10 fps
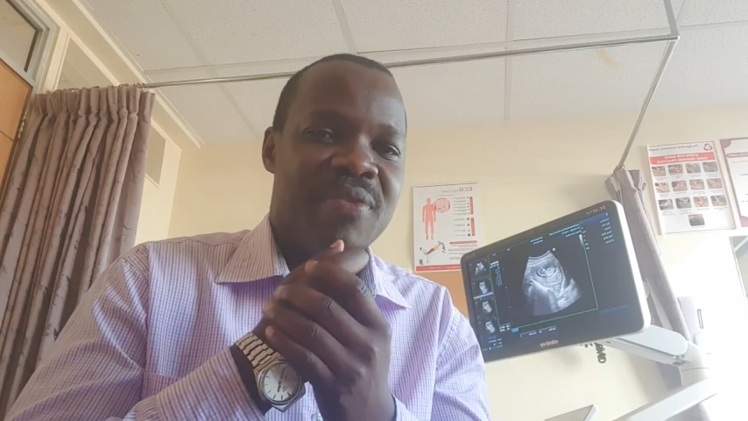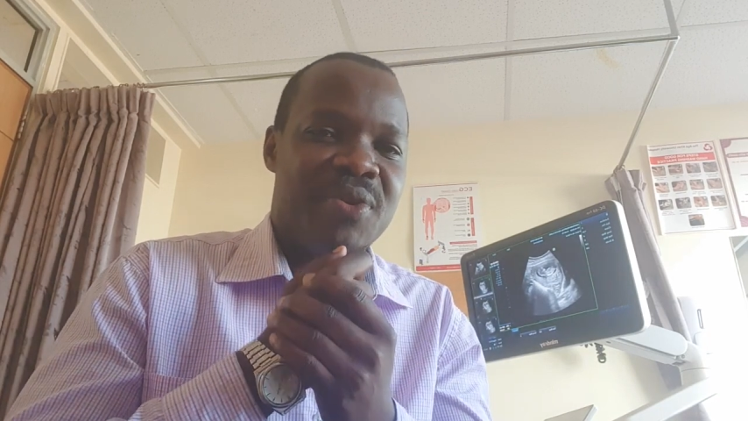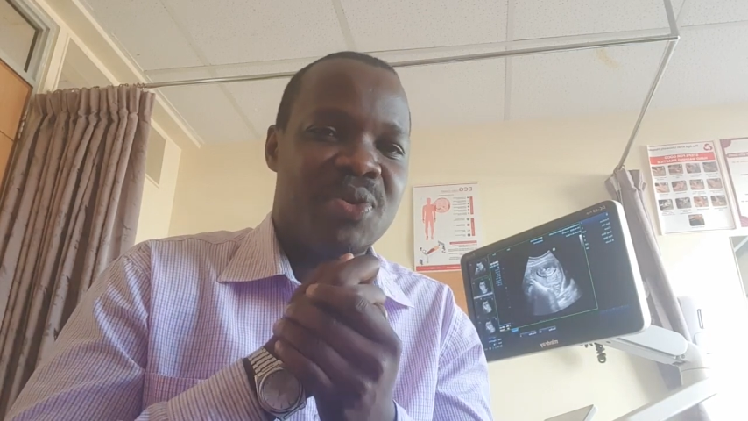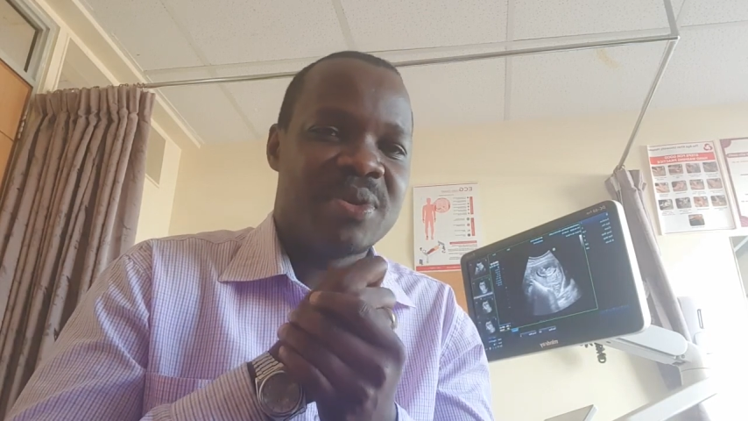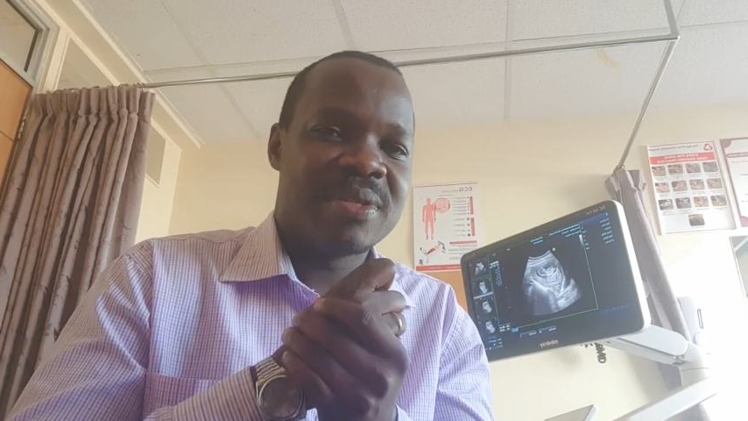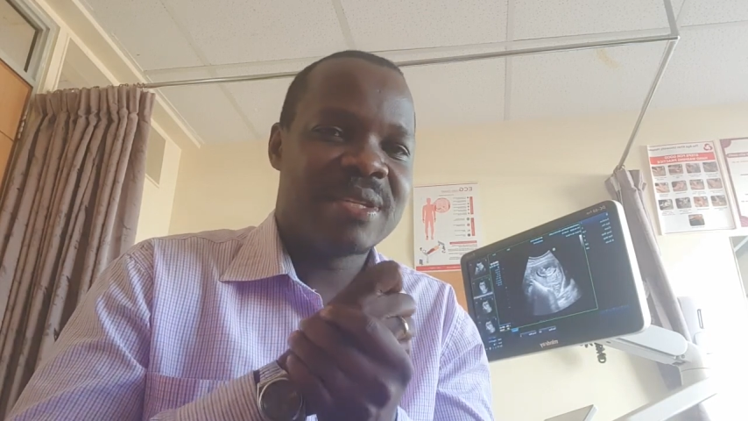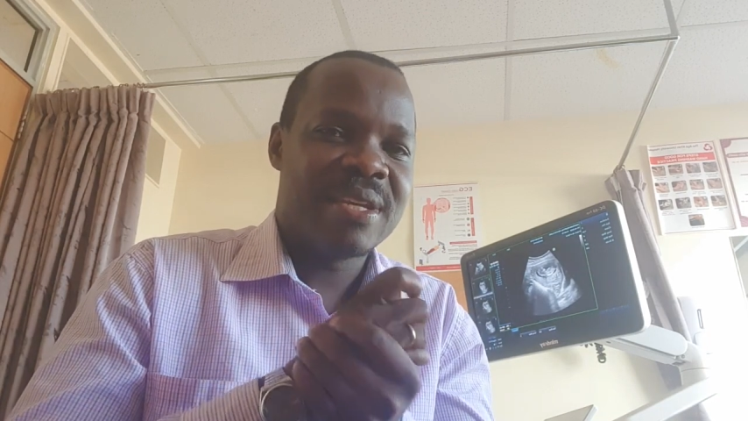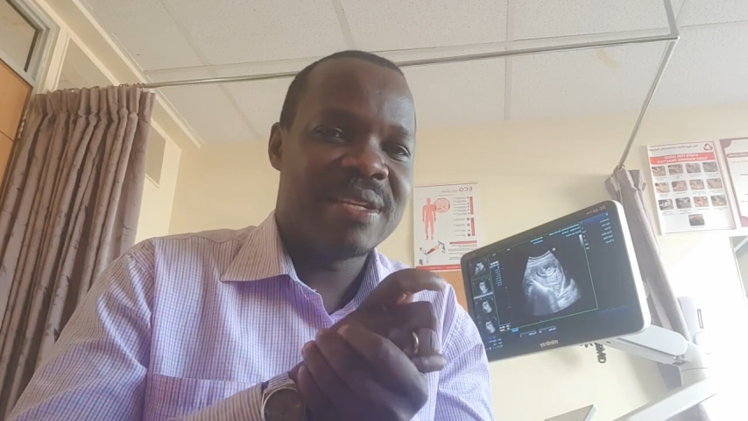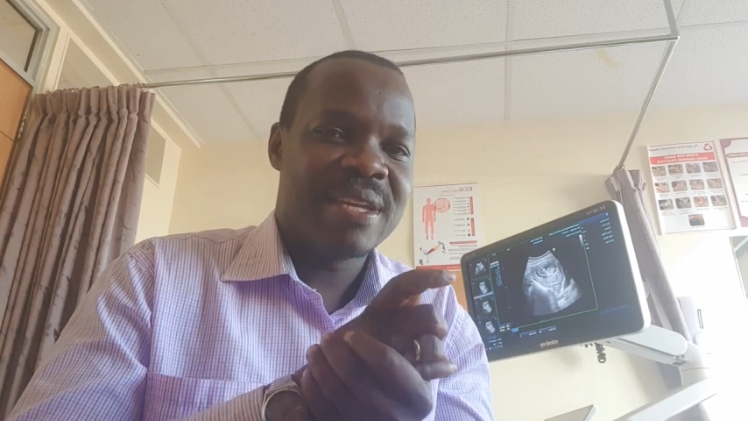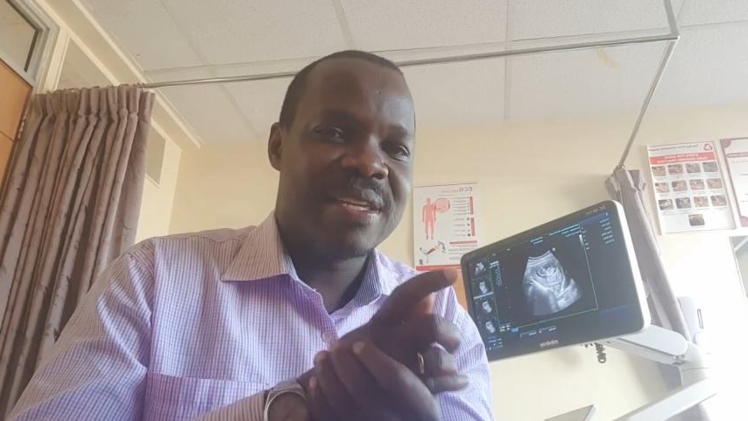I've always
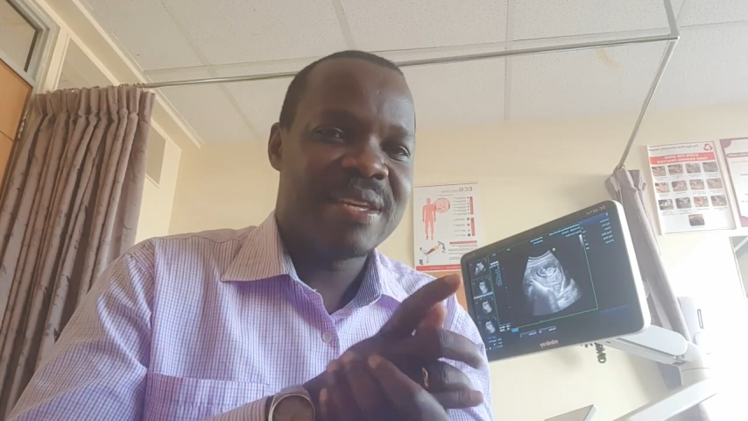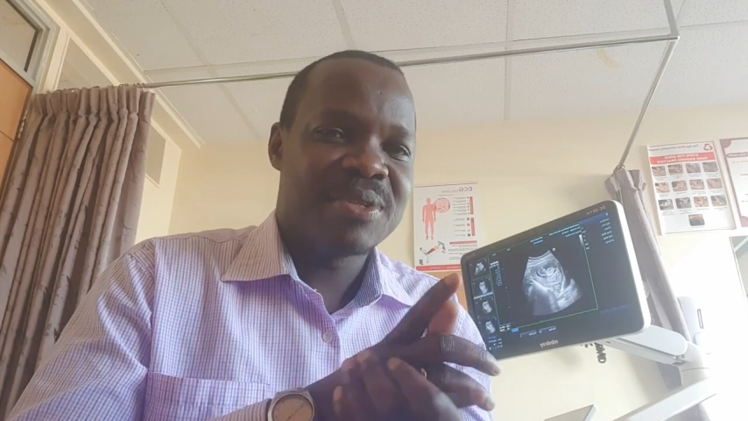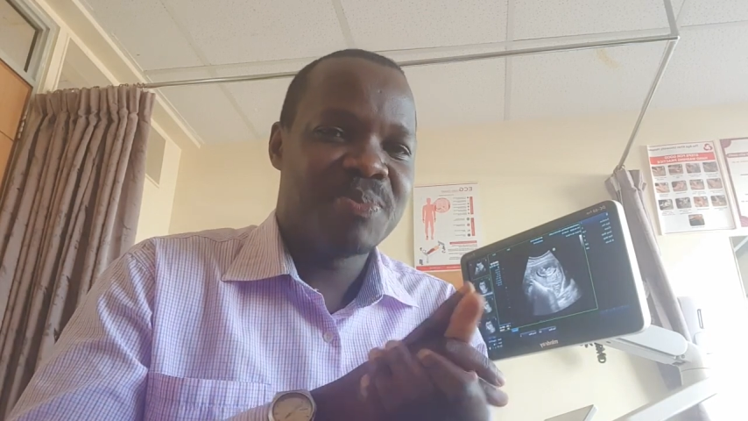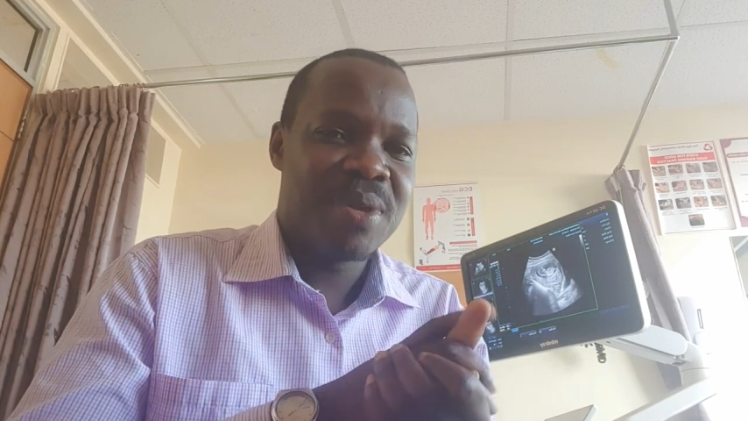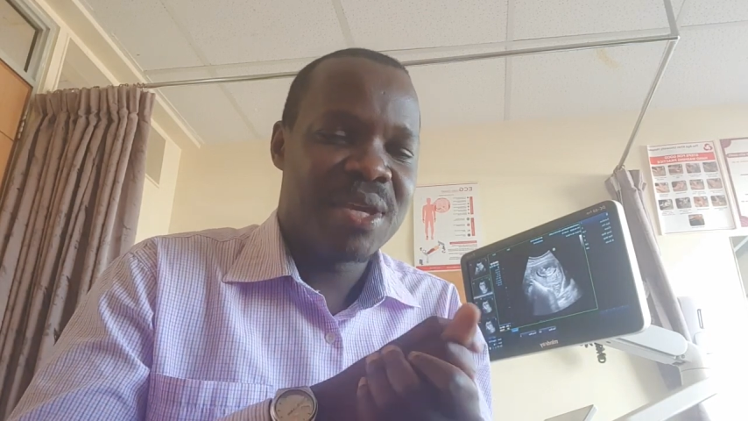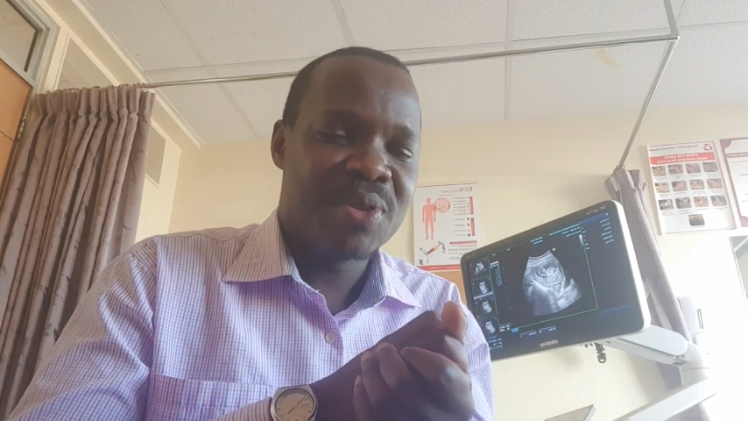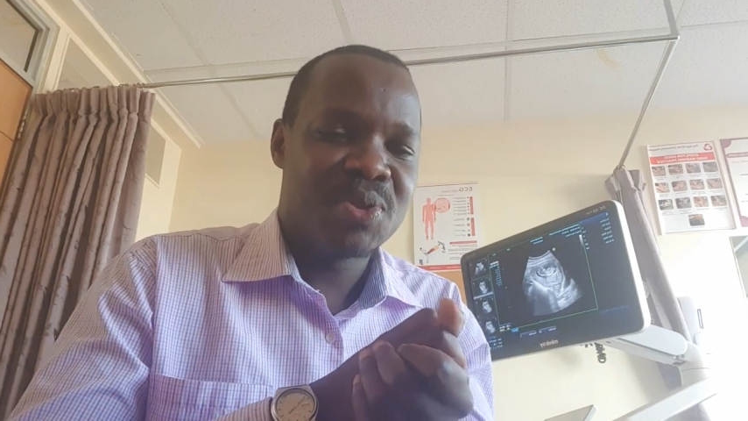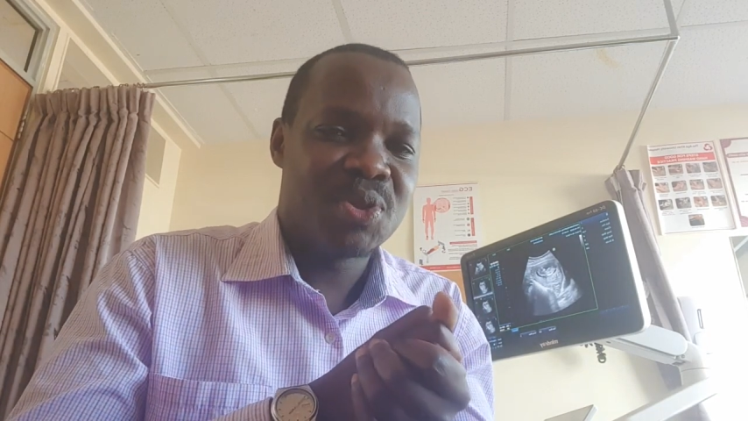said just speaking